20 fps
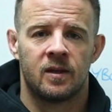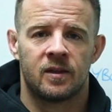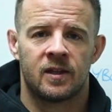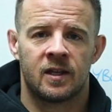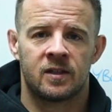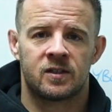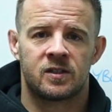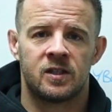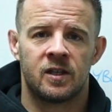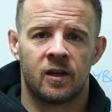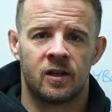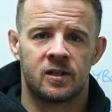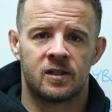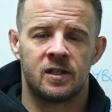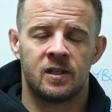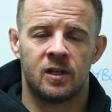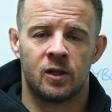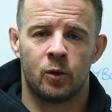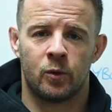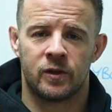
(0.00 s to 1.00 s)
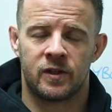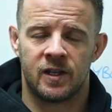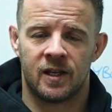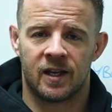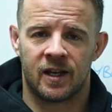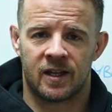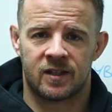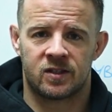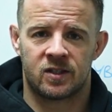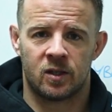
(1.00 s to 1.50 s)
That's the idea with the
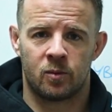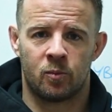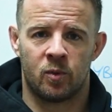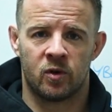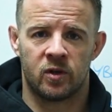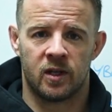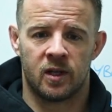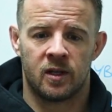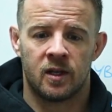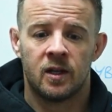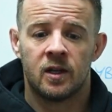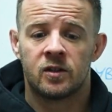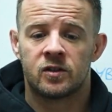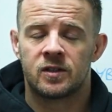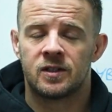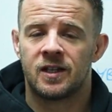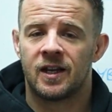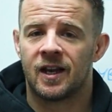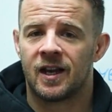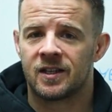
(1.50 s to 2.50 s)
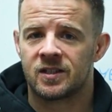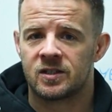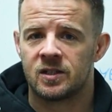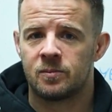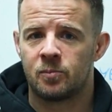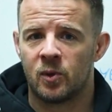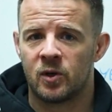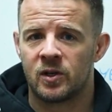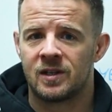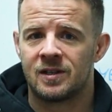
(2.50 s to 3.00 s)
elastic body. So the
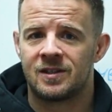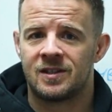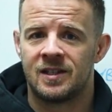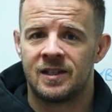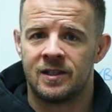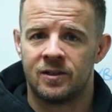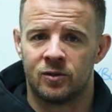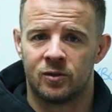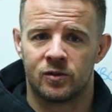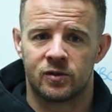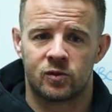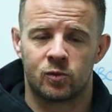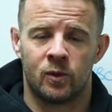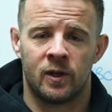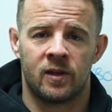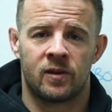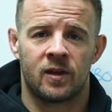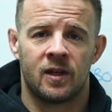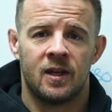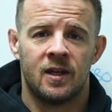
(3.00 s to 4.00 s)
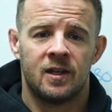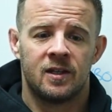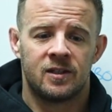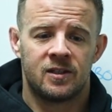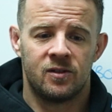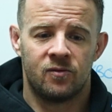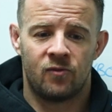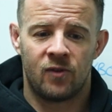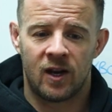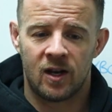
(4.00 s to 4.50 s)
elastic body deals with
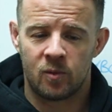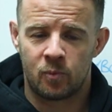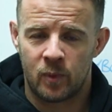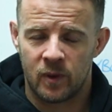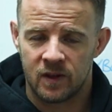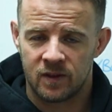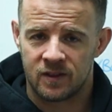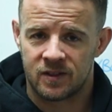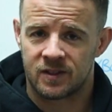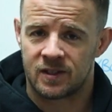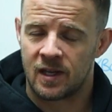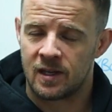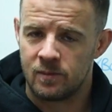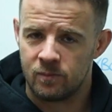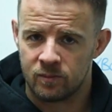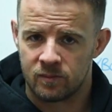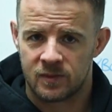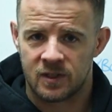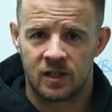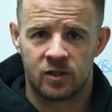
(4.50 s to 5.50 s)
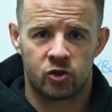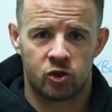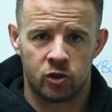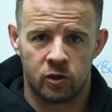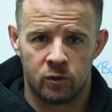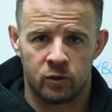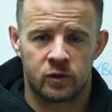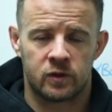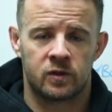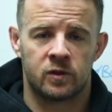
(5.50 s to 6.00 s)
developing the same
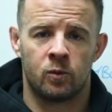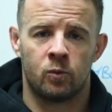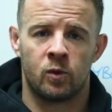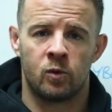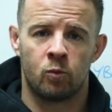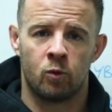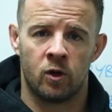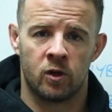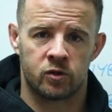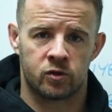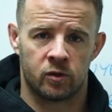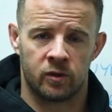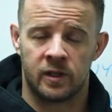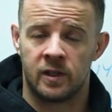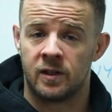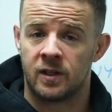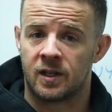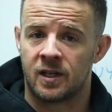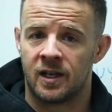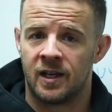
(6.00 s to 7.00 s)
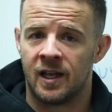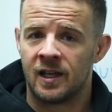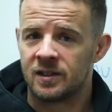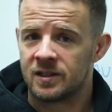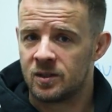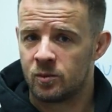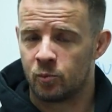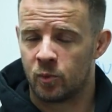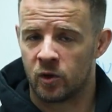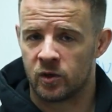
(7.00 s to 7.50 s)
tissues that we worked on in the
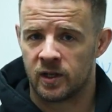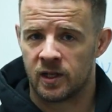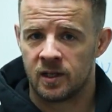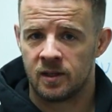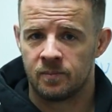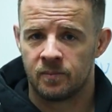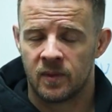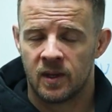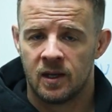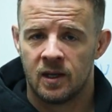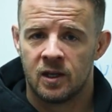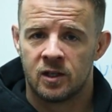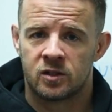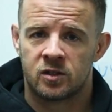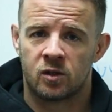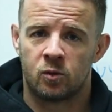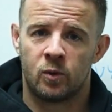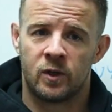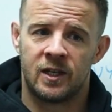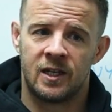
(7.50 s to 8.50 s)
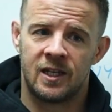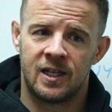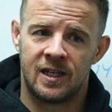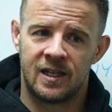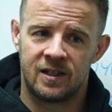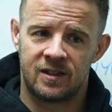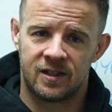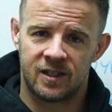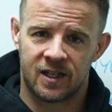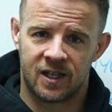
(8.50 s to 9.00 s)
connected body. So we
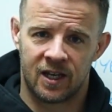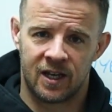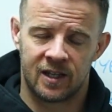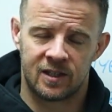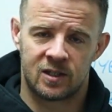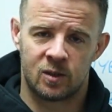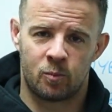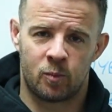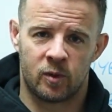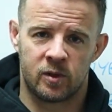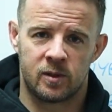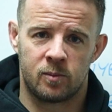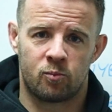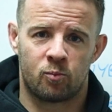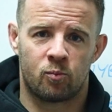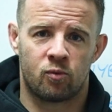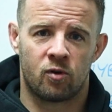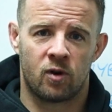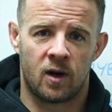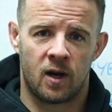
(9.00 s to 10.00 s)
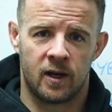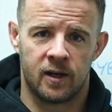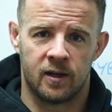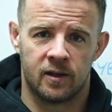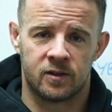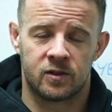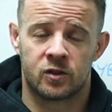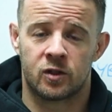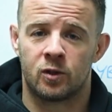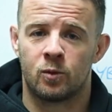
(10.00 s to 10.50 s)
need the connected body
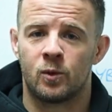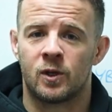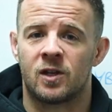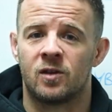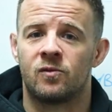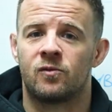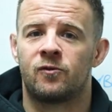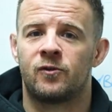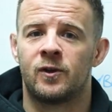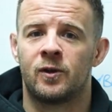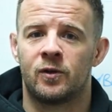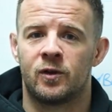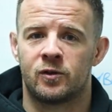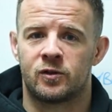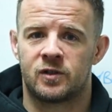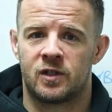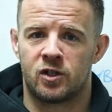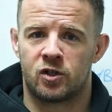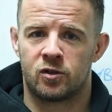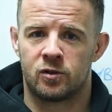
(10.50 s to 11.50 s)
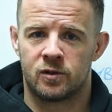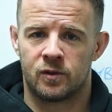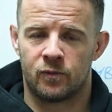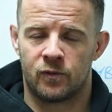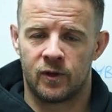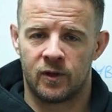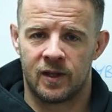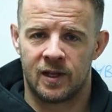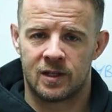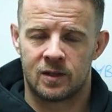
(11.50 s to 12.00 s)
prior so that we can feel those tissues and
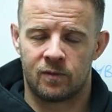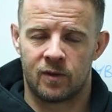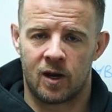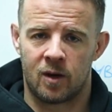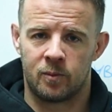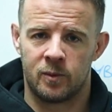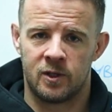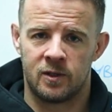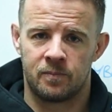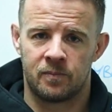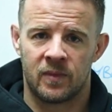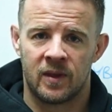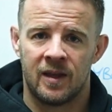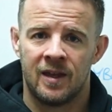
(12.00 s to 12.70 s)
feel their development.